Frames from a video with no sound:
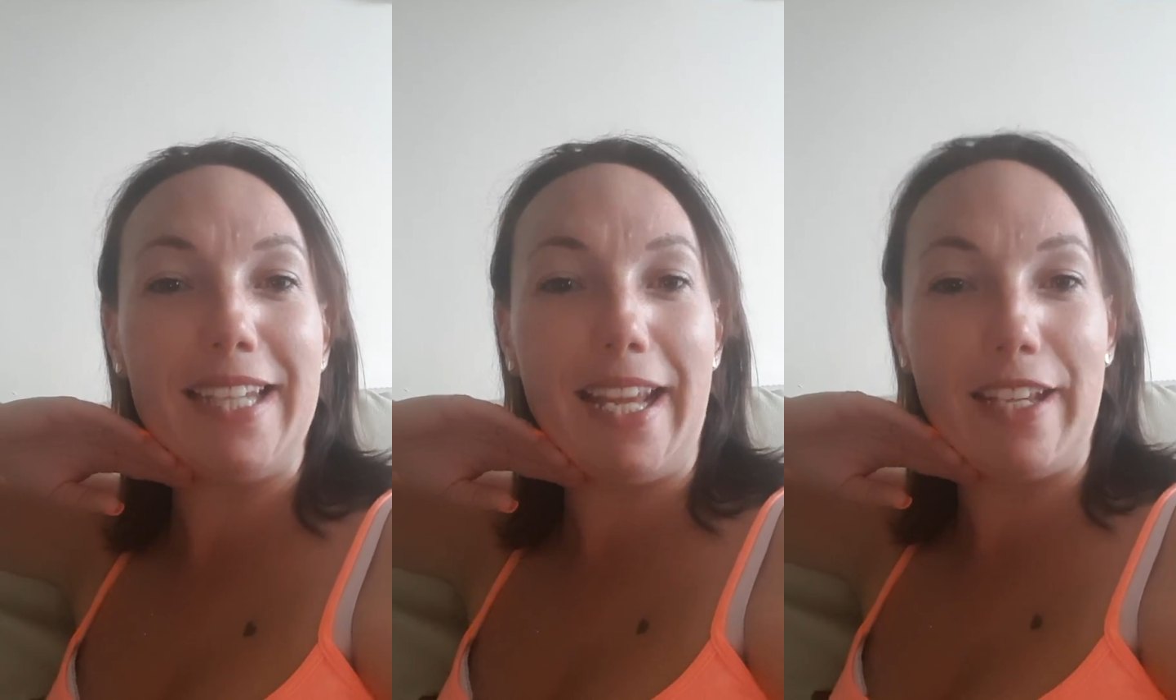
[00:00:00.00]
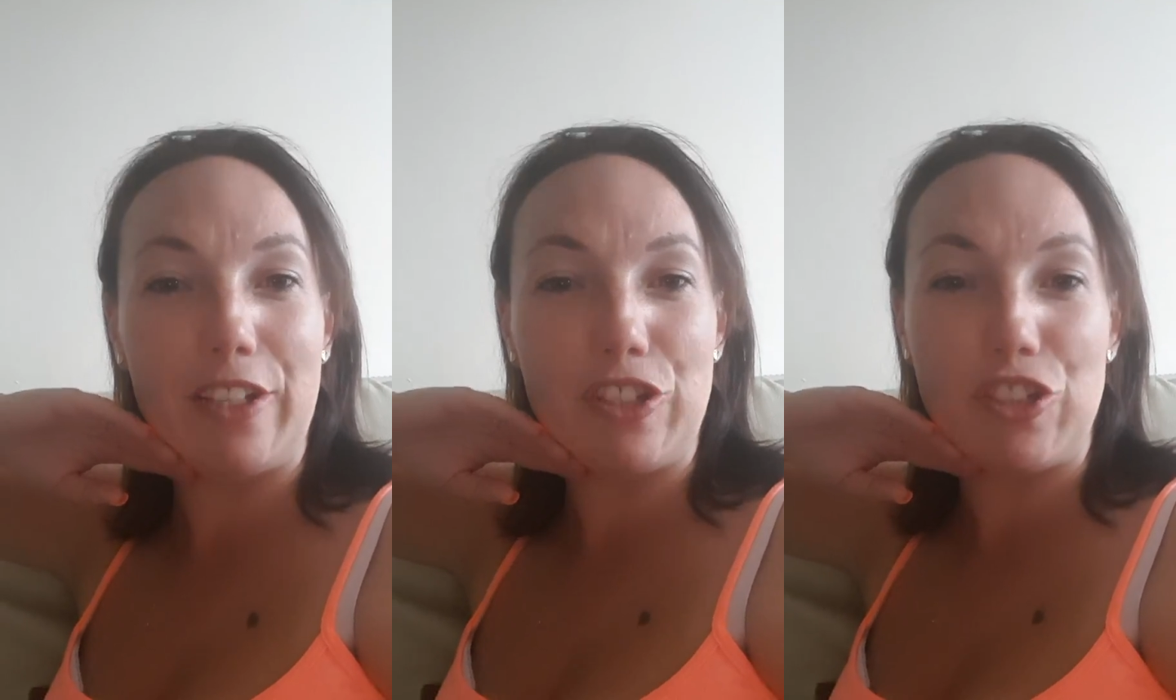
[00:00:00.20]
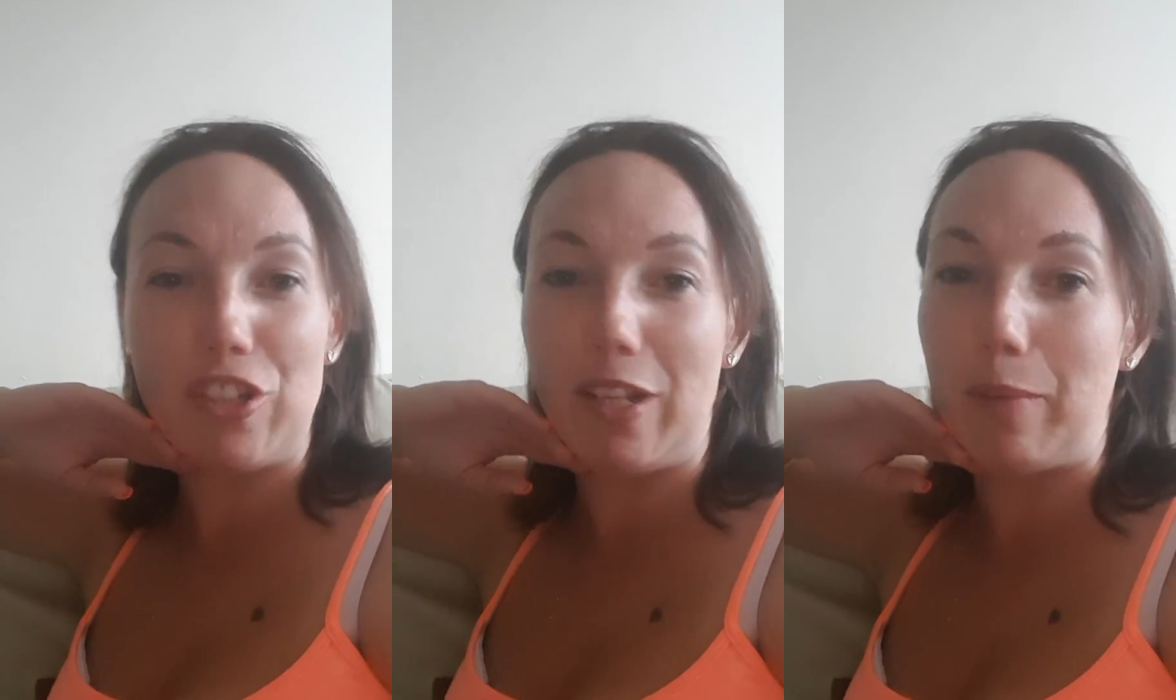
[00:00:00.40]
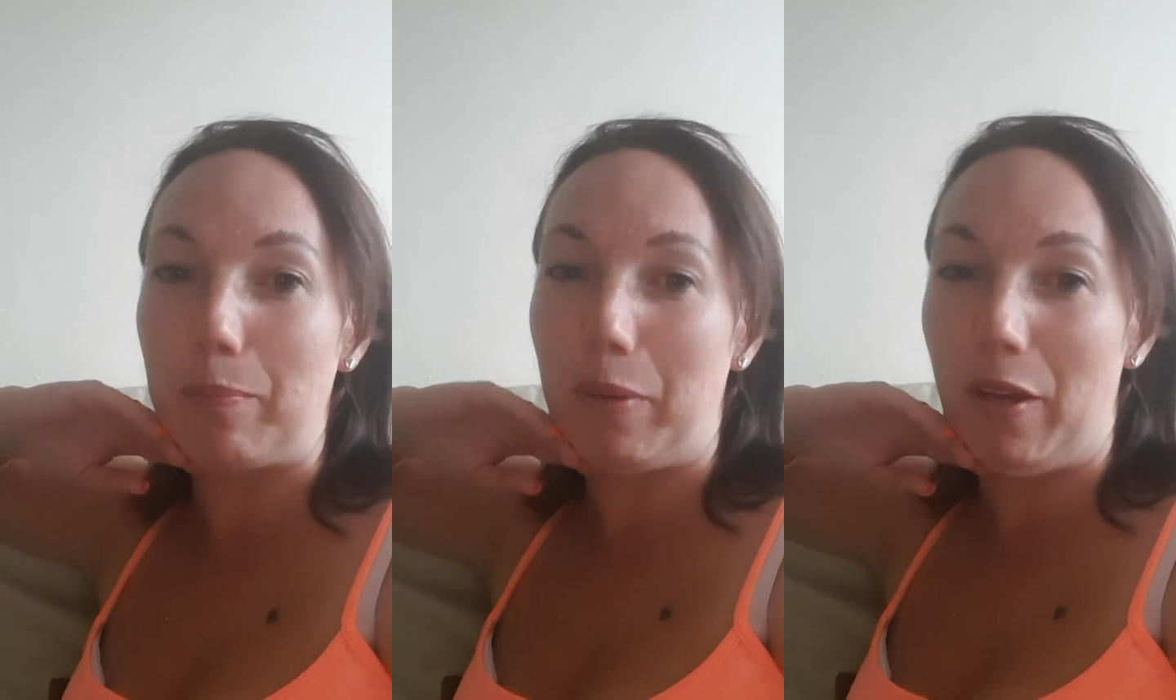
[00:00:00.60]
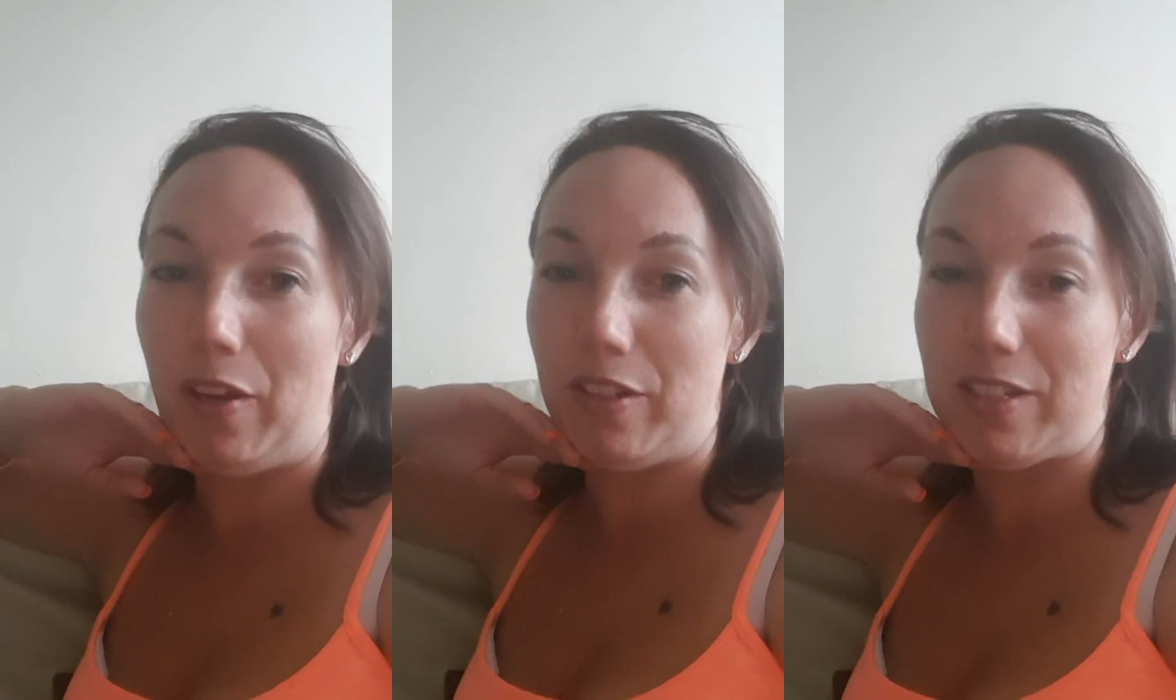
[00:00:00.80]
next year,
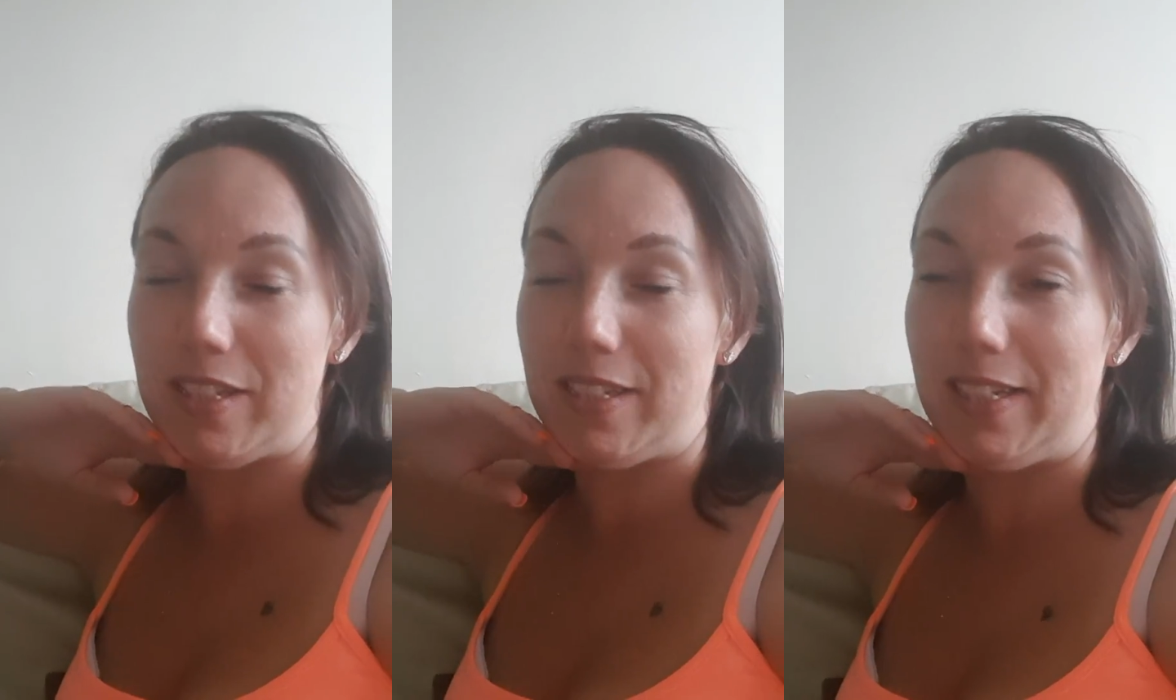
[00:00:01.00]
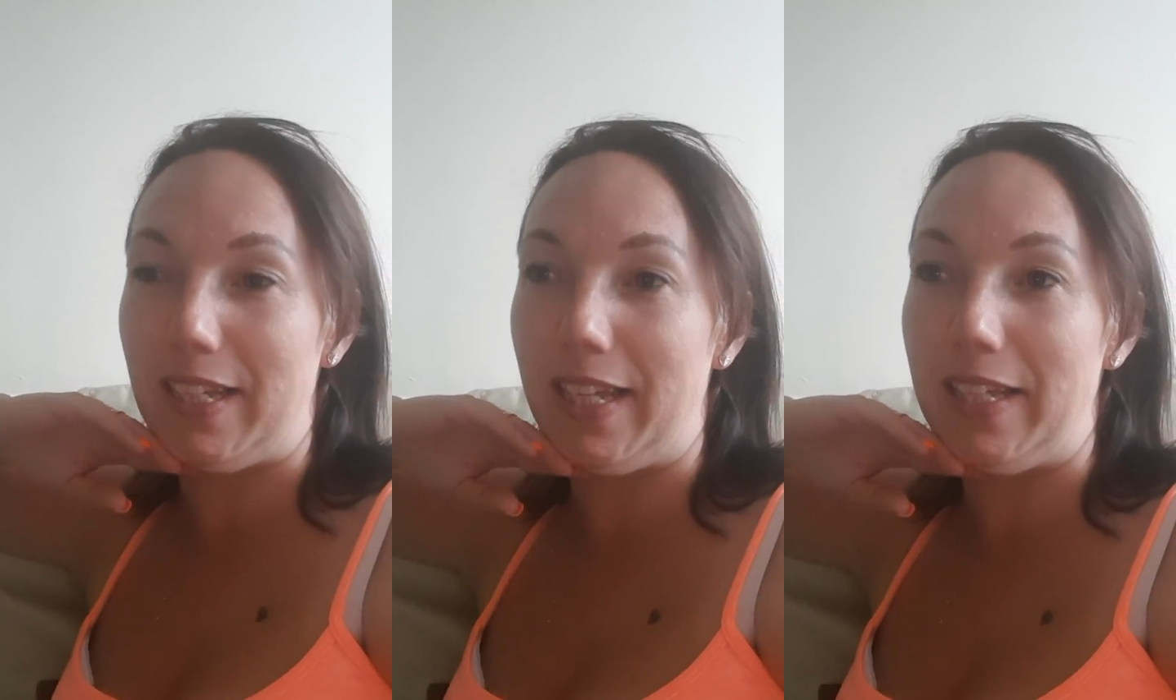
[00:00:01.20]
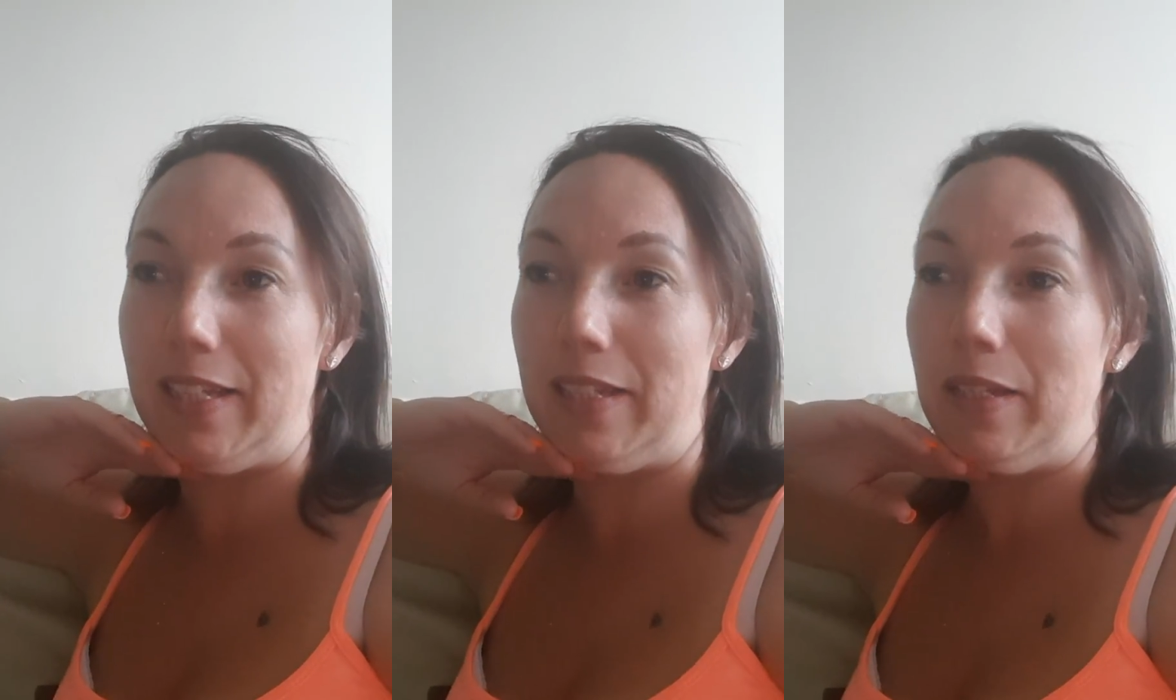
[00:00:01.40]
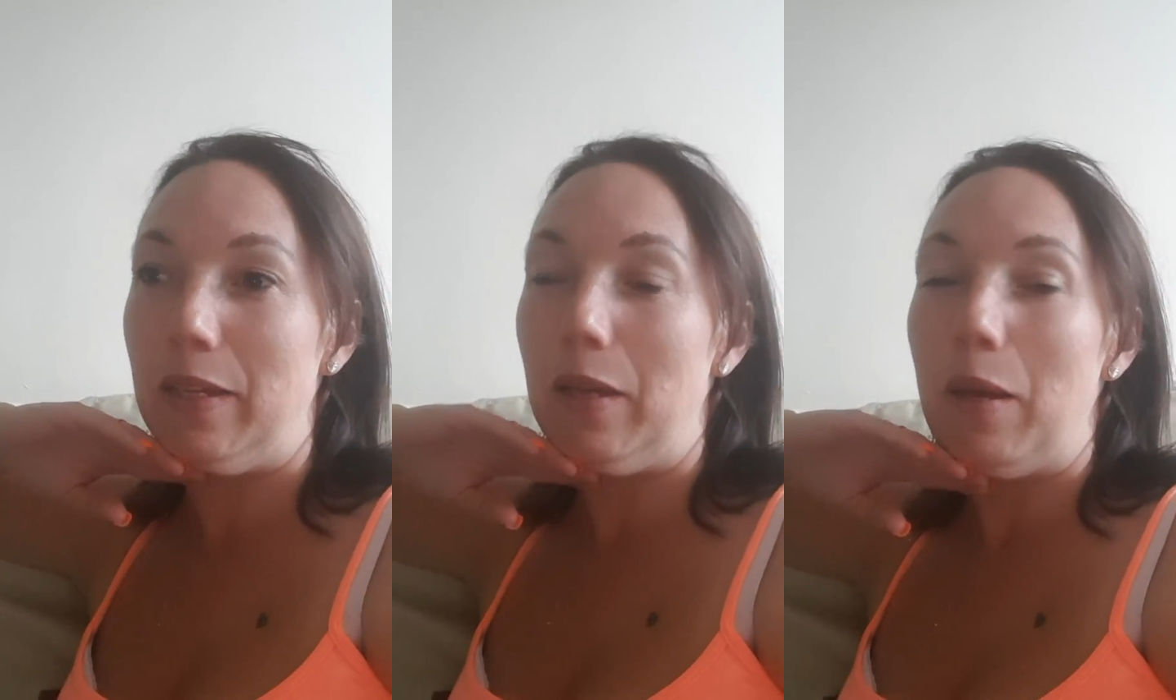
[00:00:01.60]
personally.